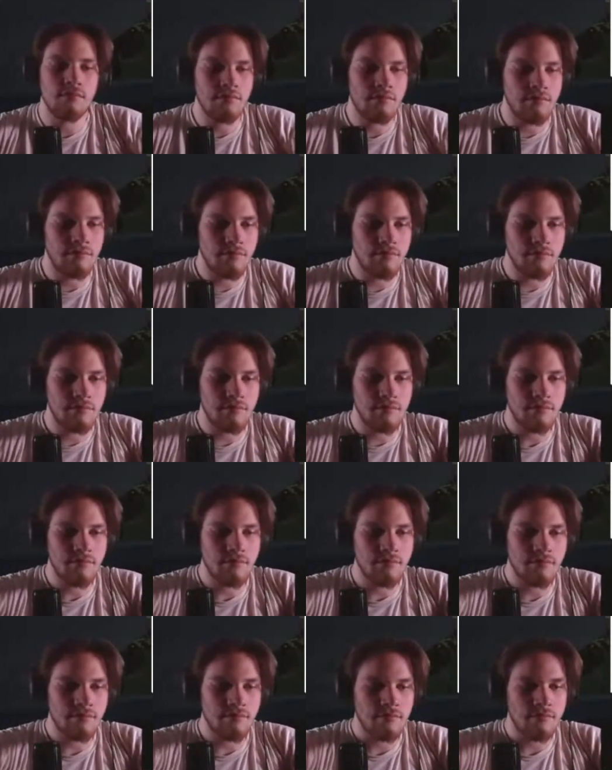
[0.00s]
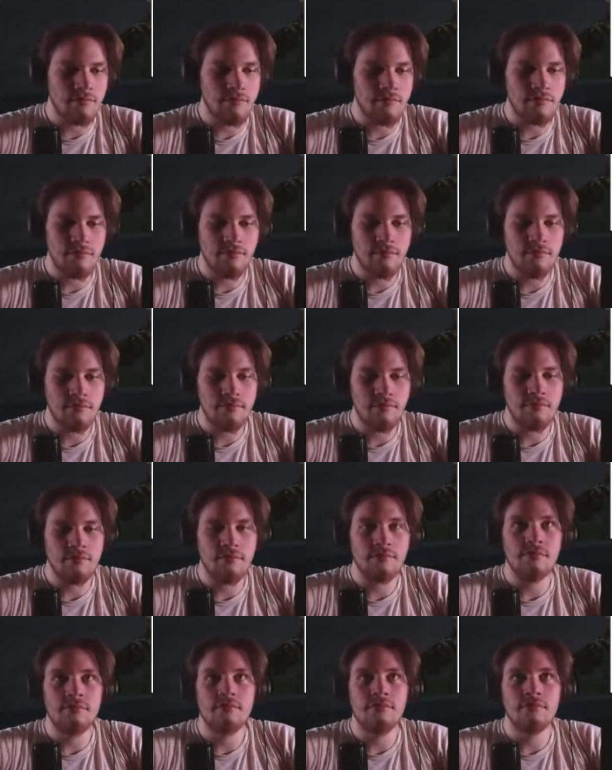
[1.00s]

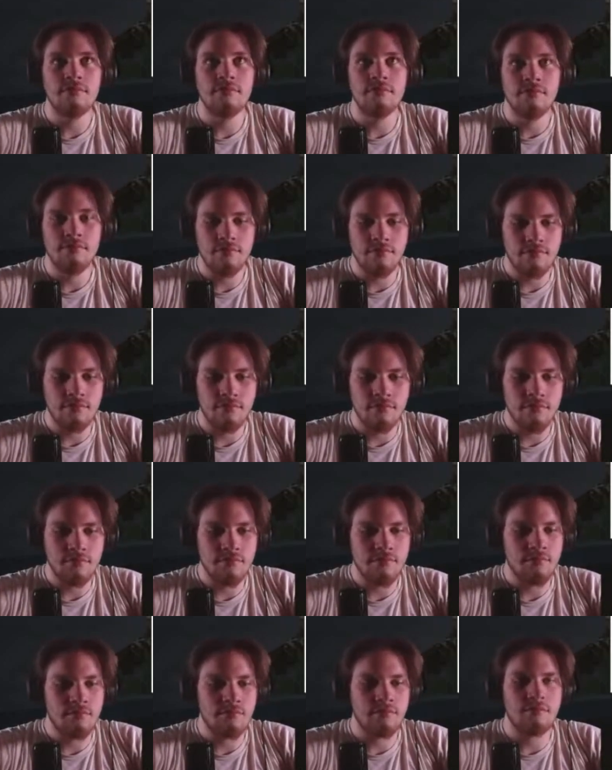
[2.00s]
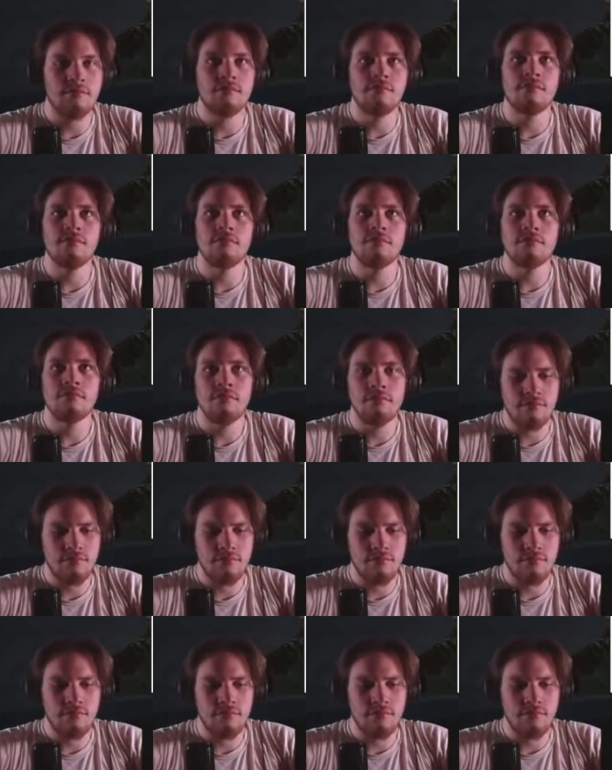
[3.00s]
(no one is talking)